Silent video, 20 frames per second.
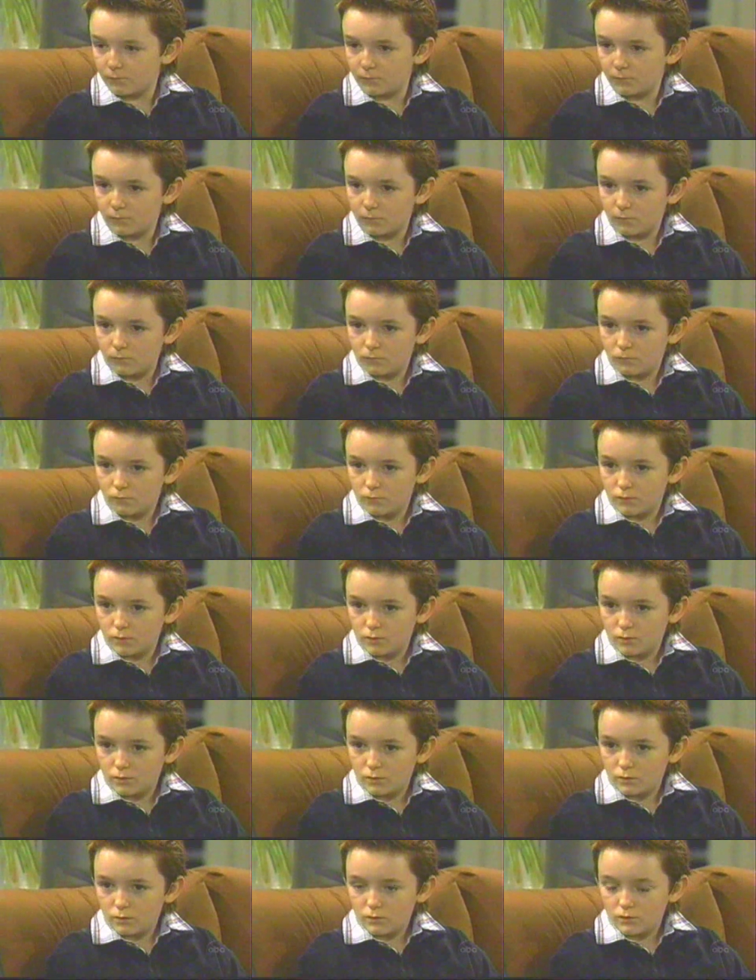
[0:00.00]
Ever.
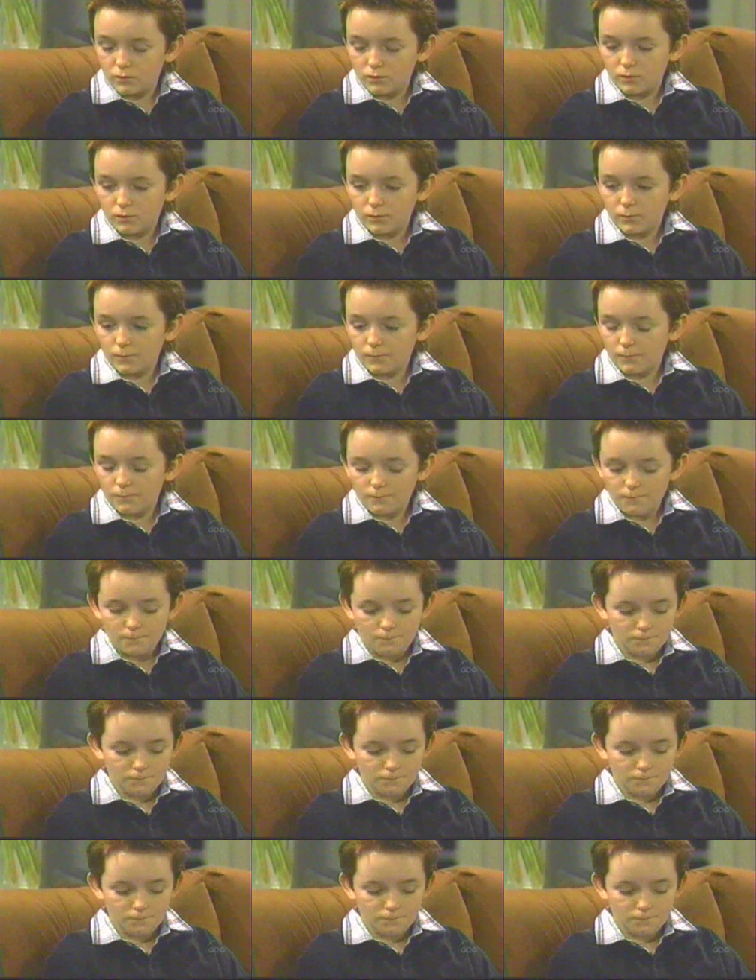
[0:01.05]
Right.